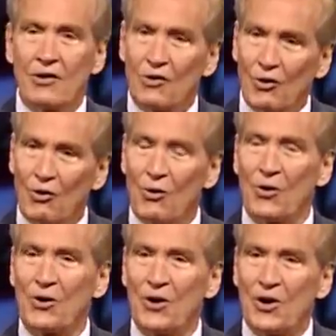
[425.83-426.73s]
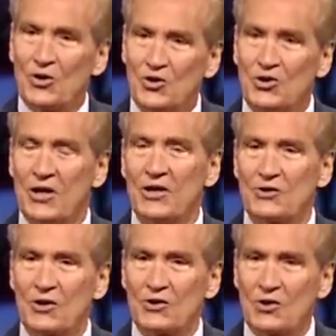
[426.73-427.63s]
the Lord
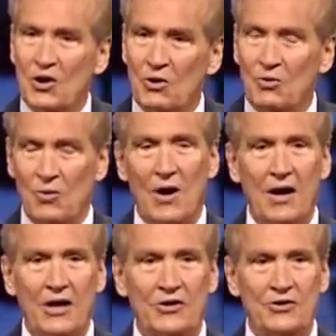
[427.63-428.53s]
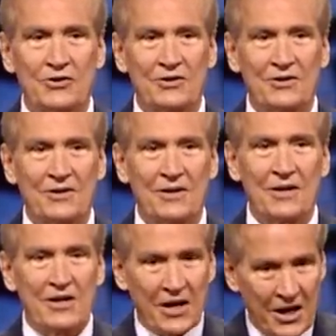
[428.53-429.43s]
Jesus Christ.
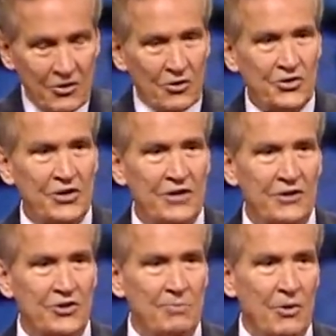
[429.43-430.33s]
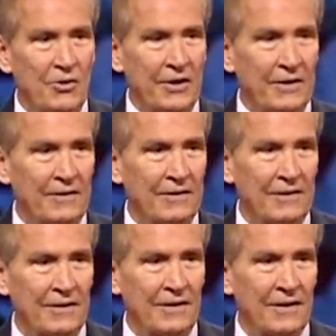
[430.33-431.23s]
In your seat this morning,
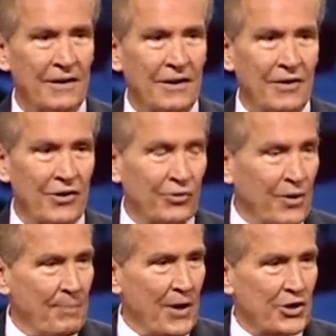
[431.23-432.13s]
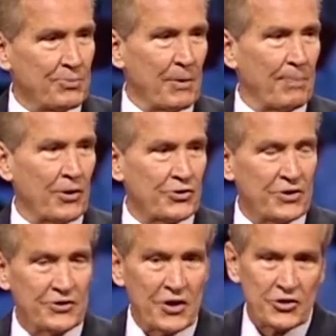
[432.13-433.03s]
there are three possible
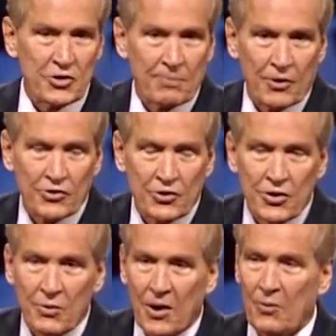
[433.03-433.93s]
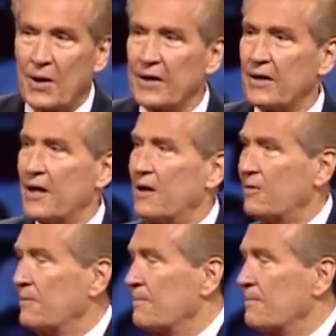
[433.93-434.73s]
persons. There's the person you are right now.